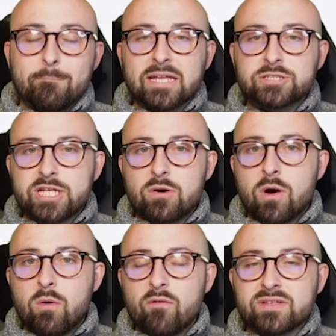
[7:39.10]
Ben
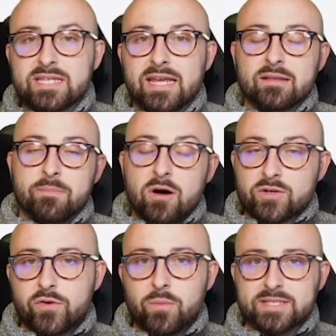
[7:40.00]
Chilwell, obviously, in the
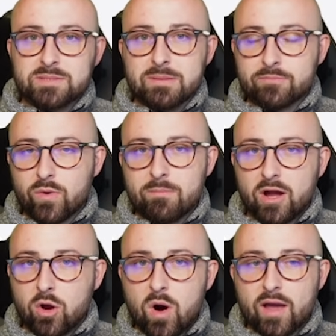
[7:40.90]
past few weeks has been brought in
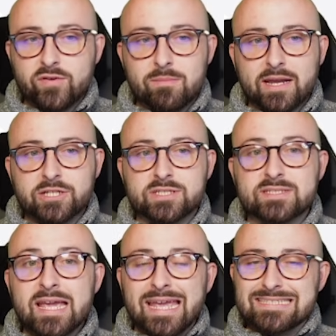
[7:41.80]
by quite a few
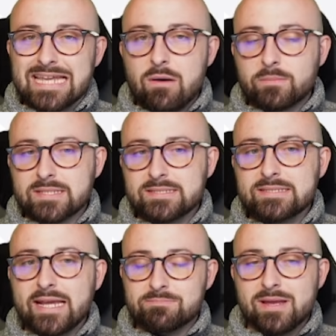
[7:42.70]
managers. He's now up to
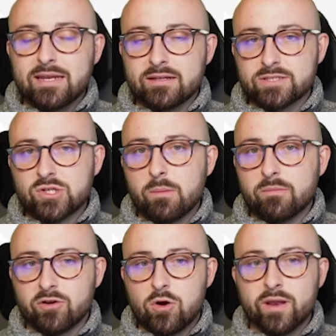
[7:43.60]
6 million at the
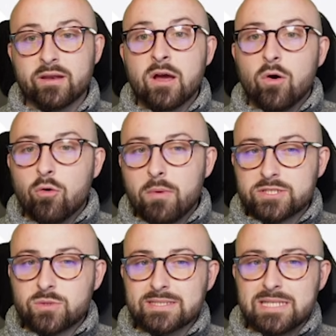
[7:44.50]
time of recording,
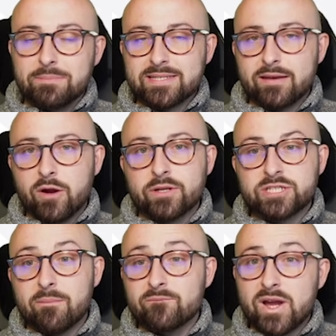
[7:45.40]
almost 20%
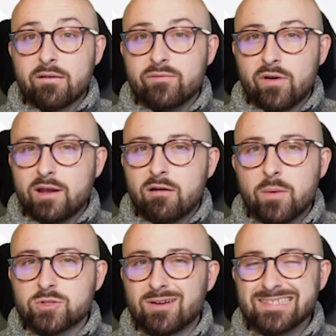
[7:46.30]
ownership, very, very
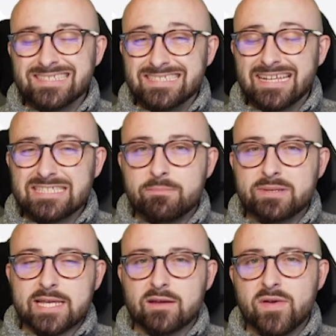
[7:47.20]
high. He was around
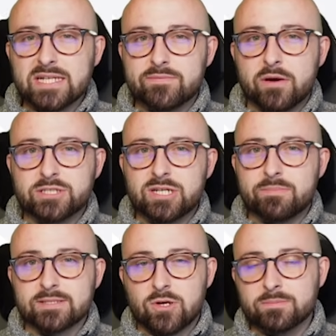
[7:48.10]
60% effective
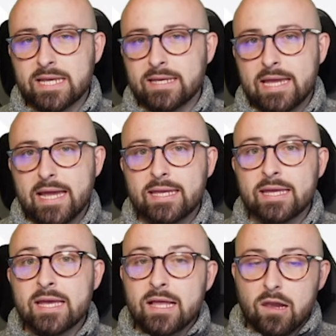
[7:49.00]
ownership in the top
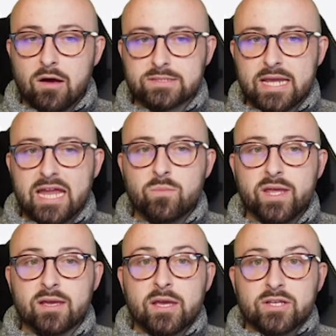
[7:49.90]
10k last game
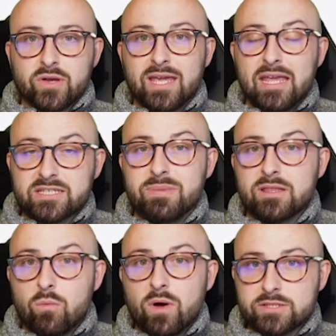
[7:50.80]
week. So he has
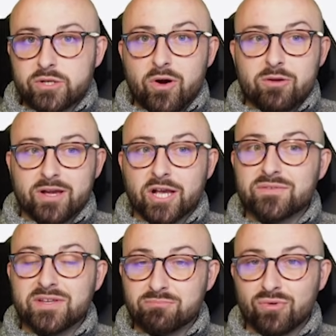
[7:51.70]
been the one to own
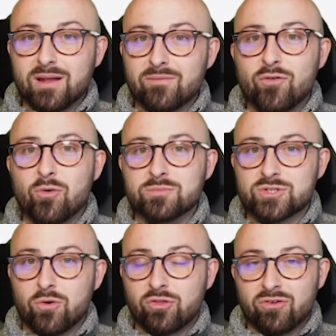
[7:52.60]
because of his brilliant form,
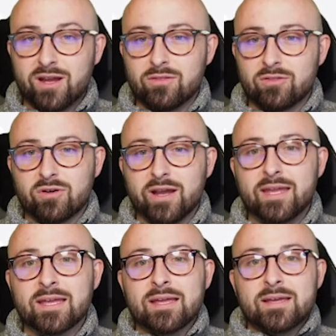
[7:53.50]
scored 3 and
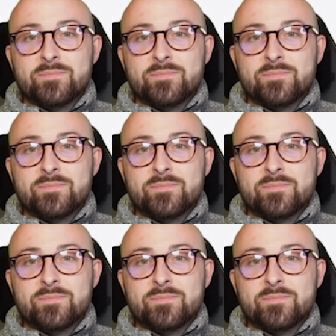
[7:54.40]
3.